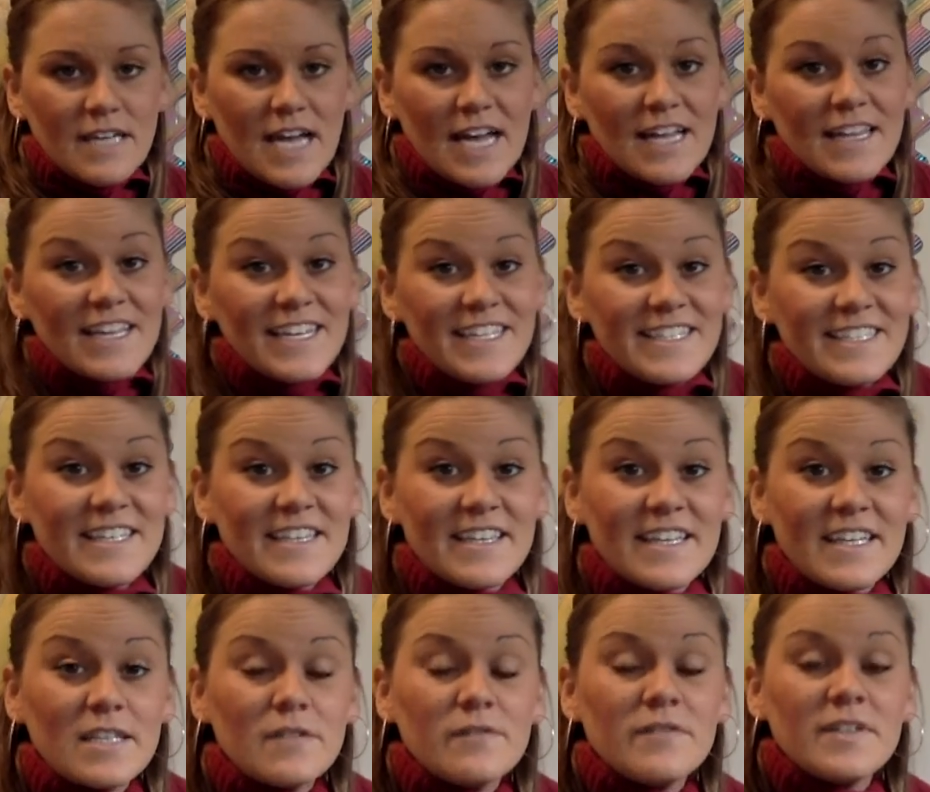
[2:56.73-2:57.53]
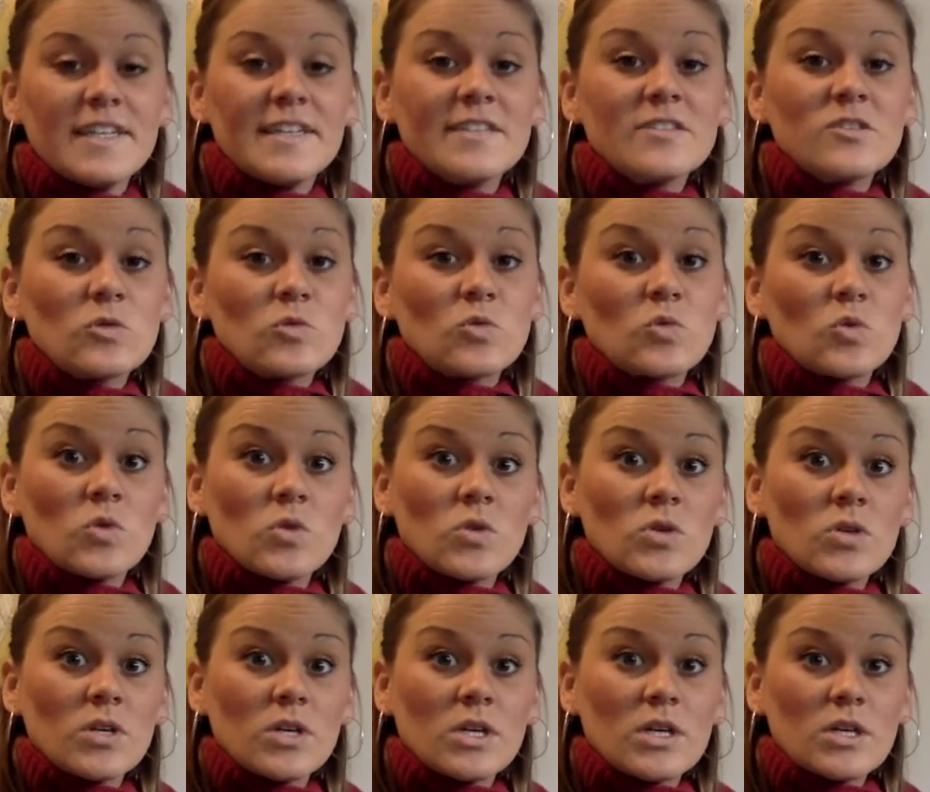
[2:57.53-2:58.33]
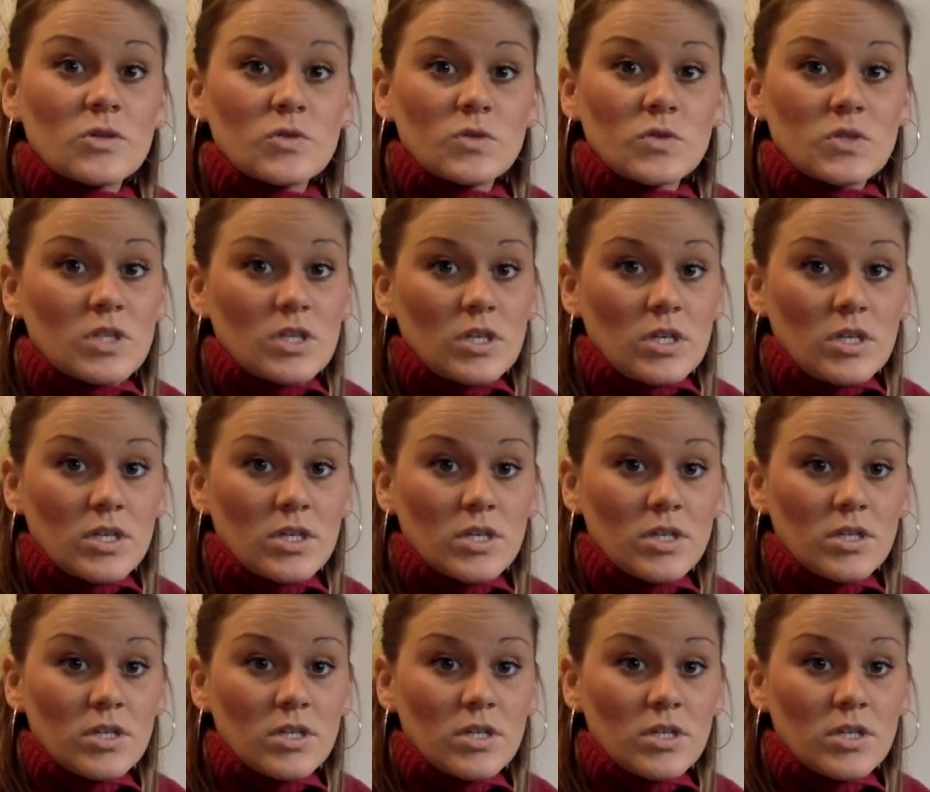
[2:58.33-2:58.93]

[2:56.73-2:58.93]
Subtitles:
I like to think of it as a roller coaster.